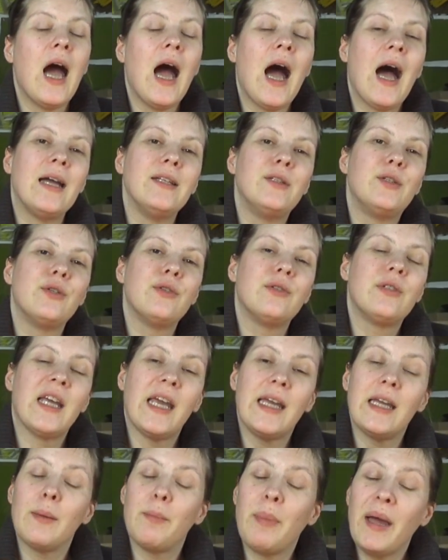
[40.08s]
I do
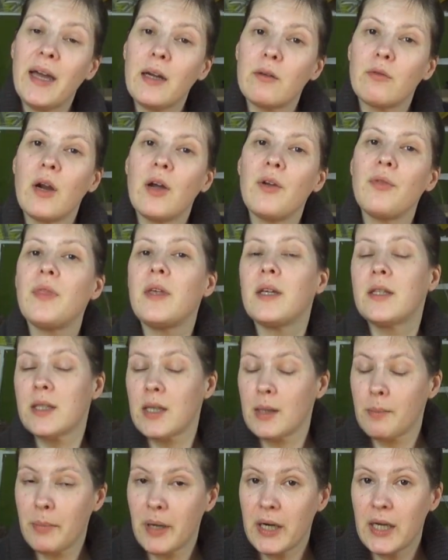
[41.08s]
take a background that
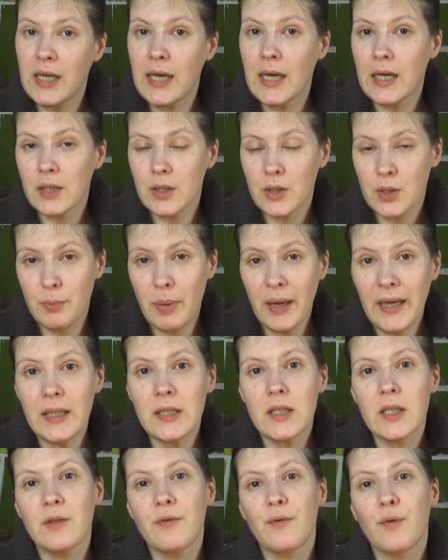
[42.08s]
somebody else
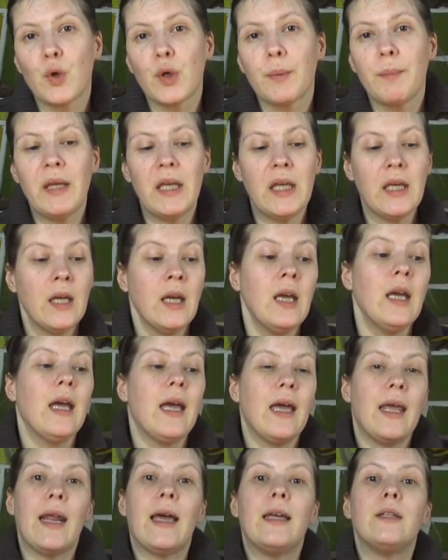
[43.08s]
painted for me,
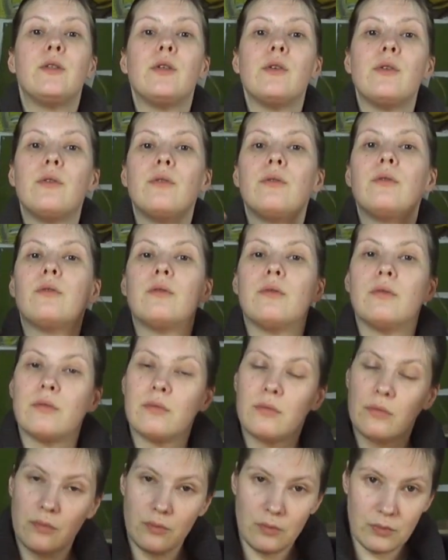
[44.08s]
and I
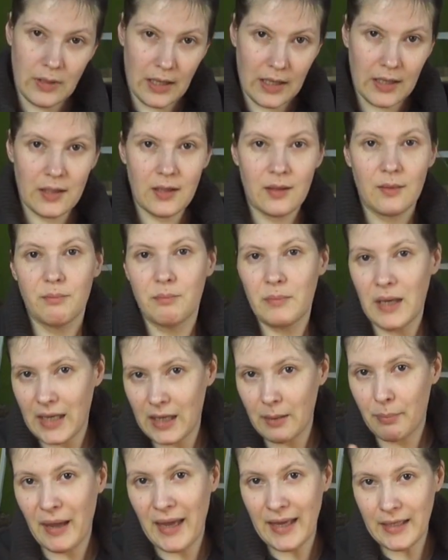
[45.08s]
do, well,
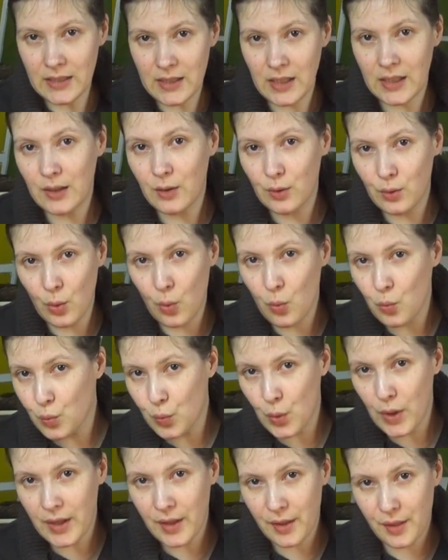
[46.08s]
make a painting
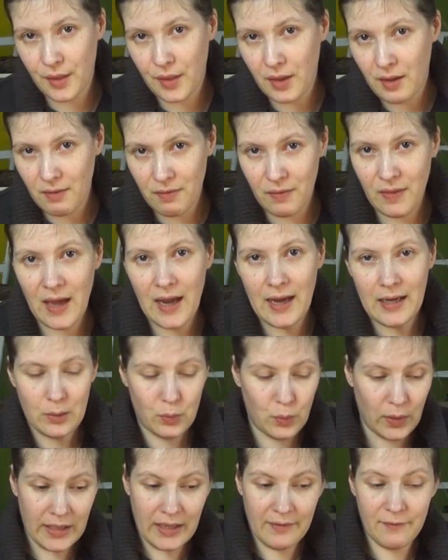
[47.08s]
with
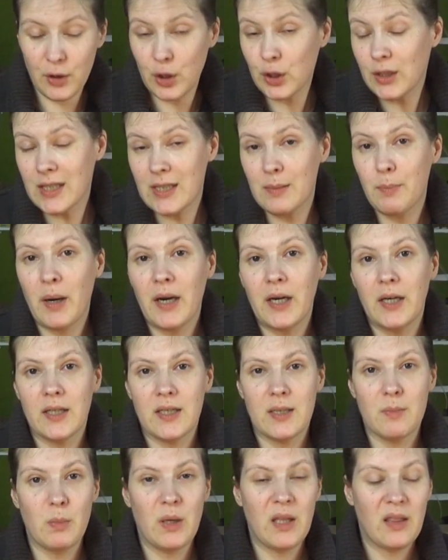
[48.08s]
that, whatever
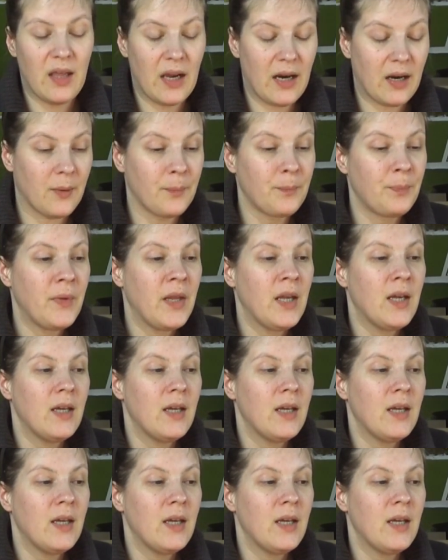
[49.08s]
inspires me there.